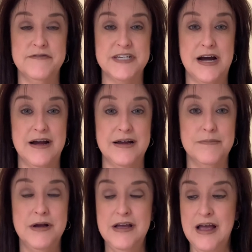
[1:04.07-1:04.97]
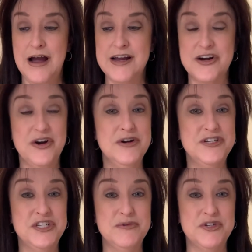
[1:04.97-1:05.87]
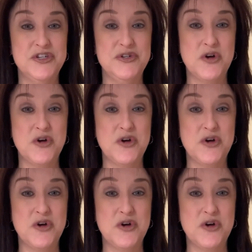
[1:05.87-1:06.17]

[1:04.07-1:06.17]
of time, I encourage you to